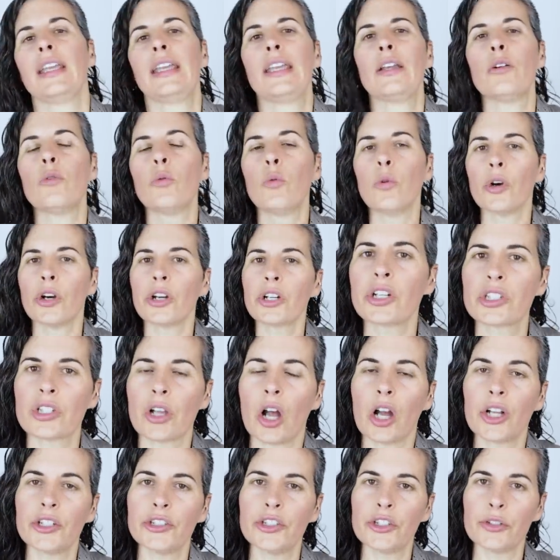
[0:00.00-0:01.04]
it
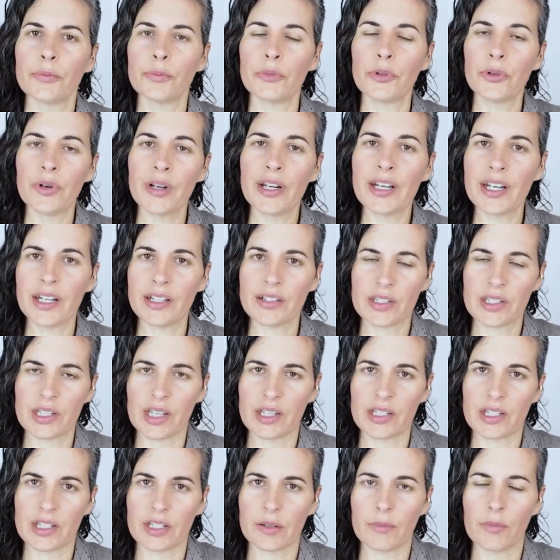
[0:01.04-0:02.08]
works on your meridian
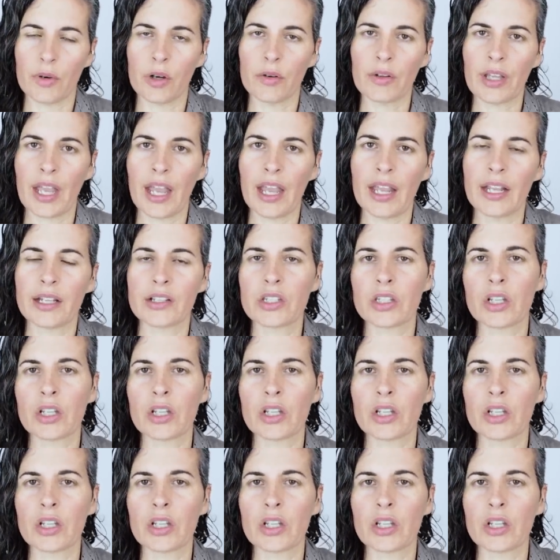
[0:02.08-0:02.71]
system, okay?